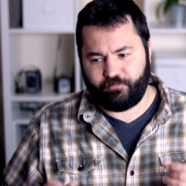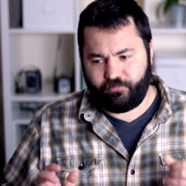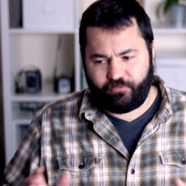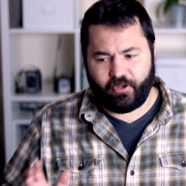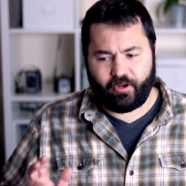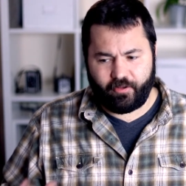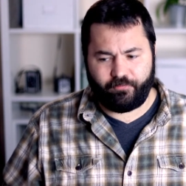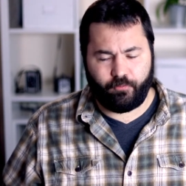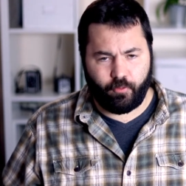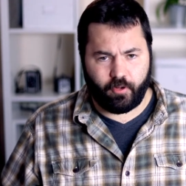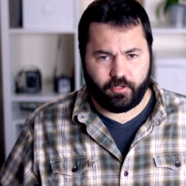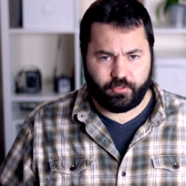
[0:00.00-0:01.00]
very
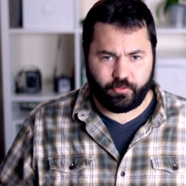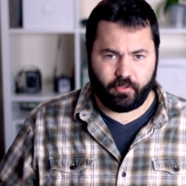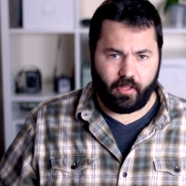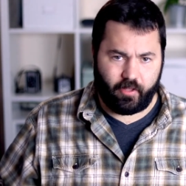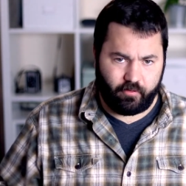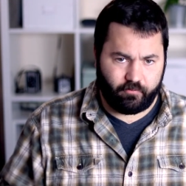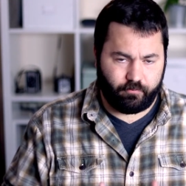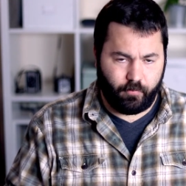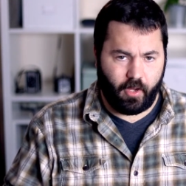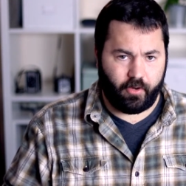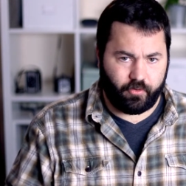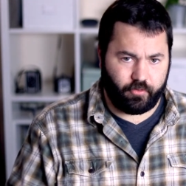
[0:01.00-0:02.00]
foreign to a lot of
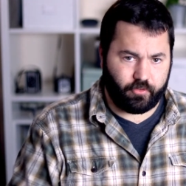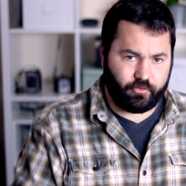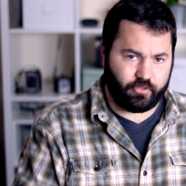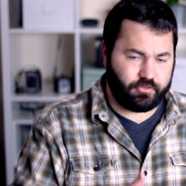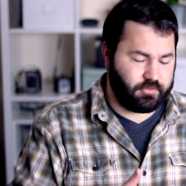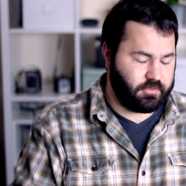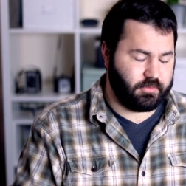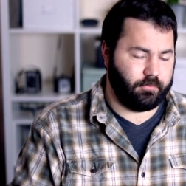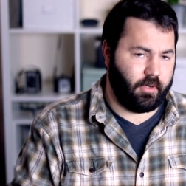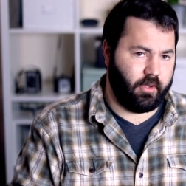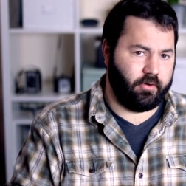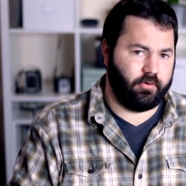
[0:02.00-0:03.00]
modern Christians and
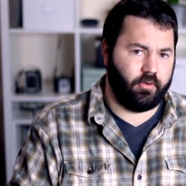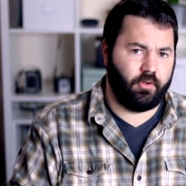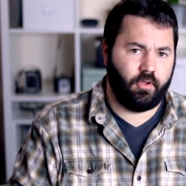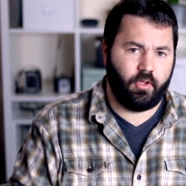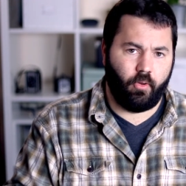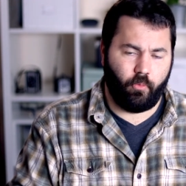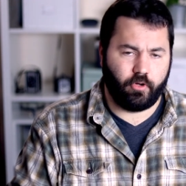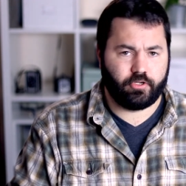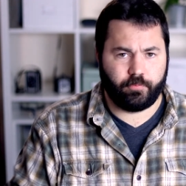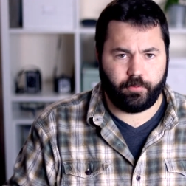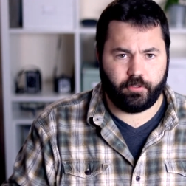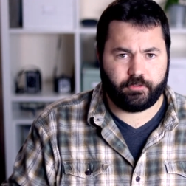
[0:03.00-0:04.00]
modern
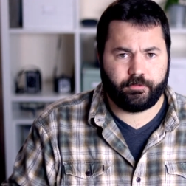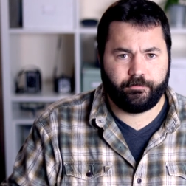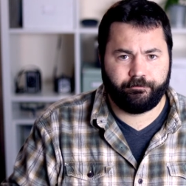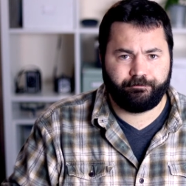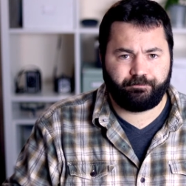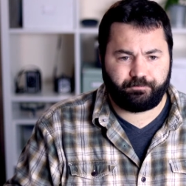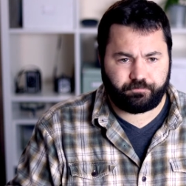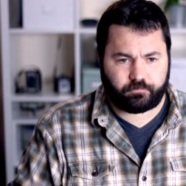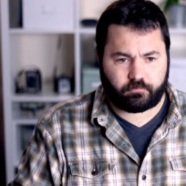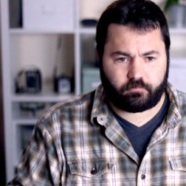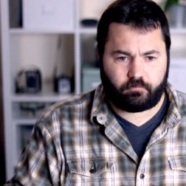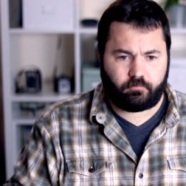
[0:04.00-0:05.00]
worshipers.
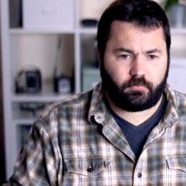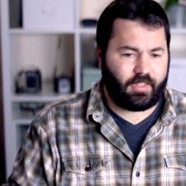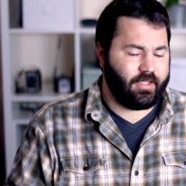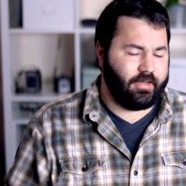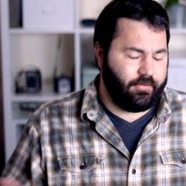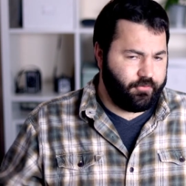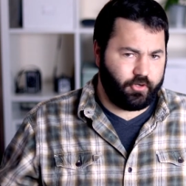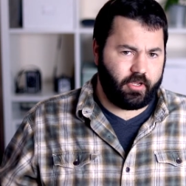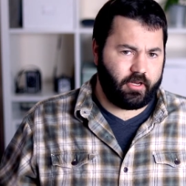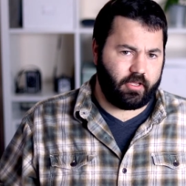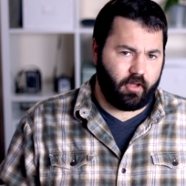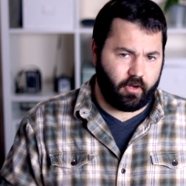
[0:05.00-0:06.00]
And if you're
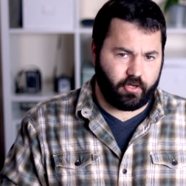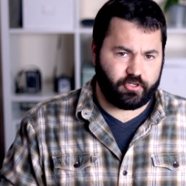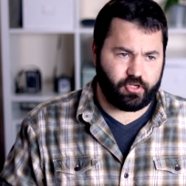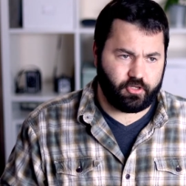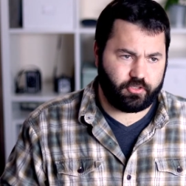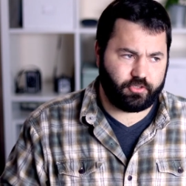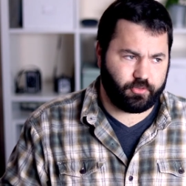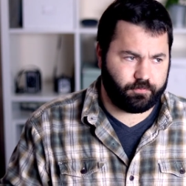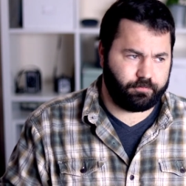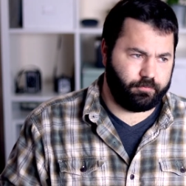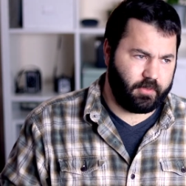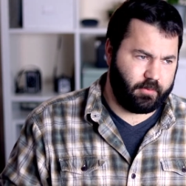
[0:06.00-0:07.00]
in a younger church, or
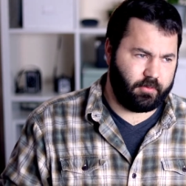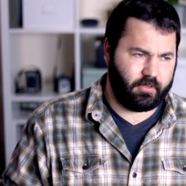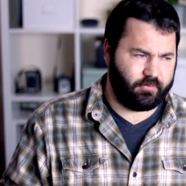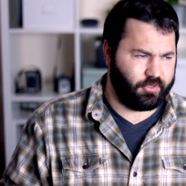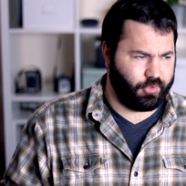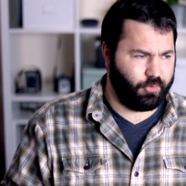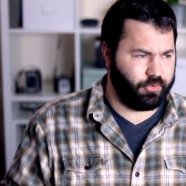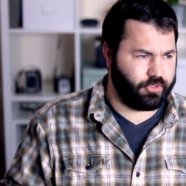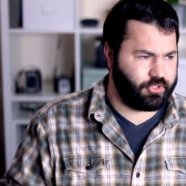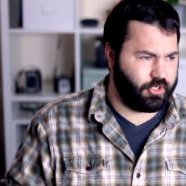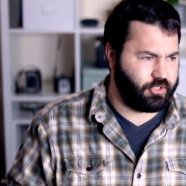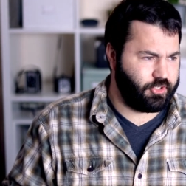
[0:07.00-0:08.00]
maybe even an older
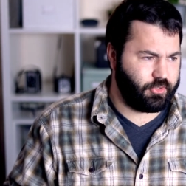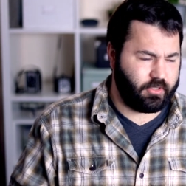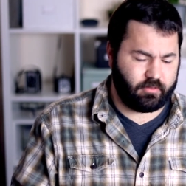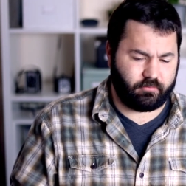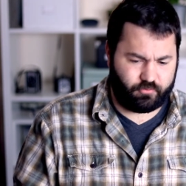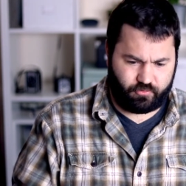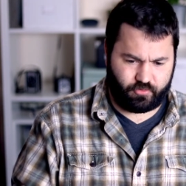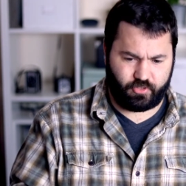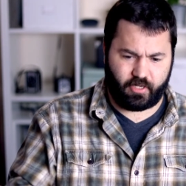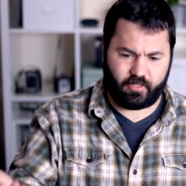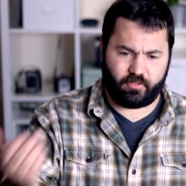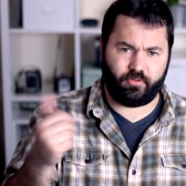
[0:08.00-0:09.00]
church, you can
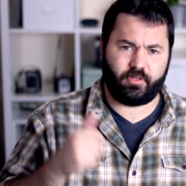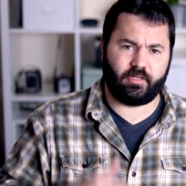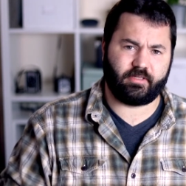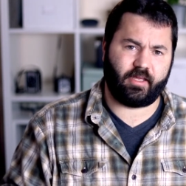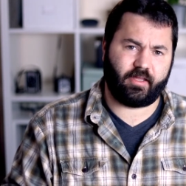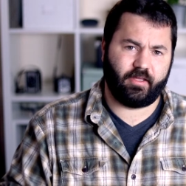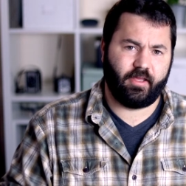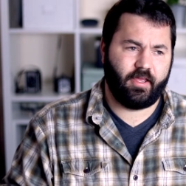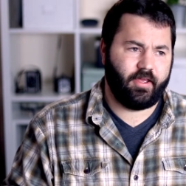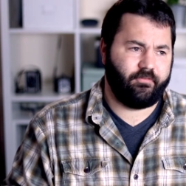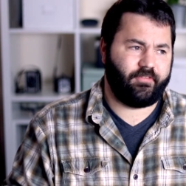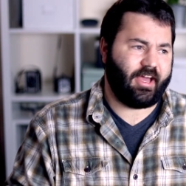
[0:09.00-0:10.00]
try to do things like
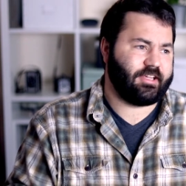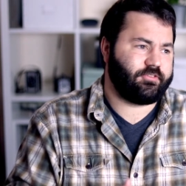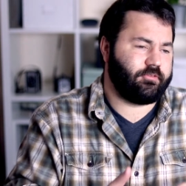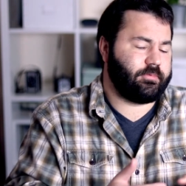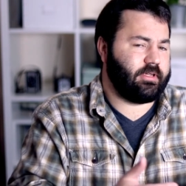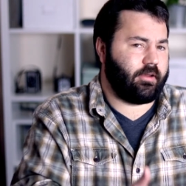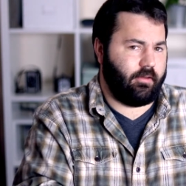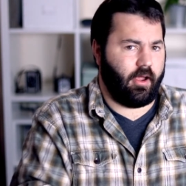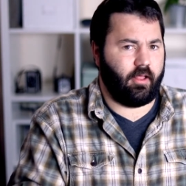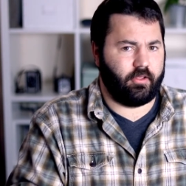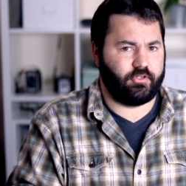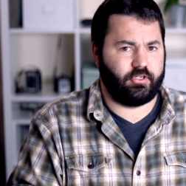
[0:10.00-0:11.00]
fast from
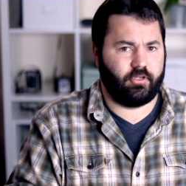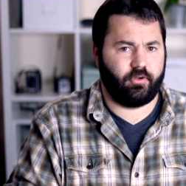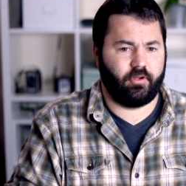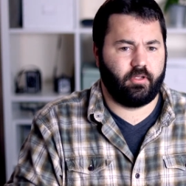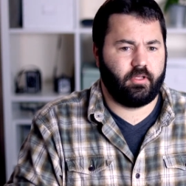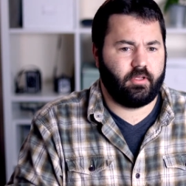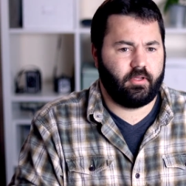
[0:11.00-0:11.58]
technology, or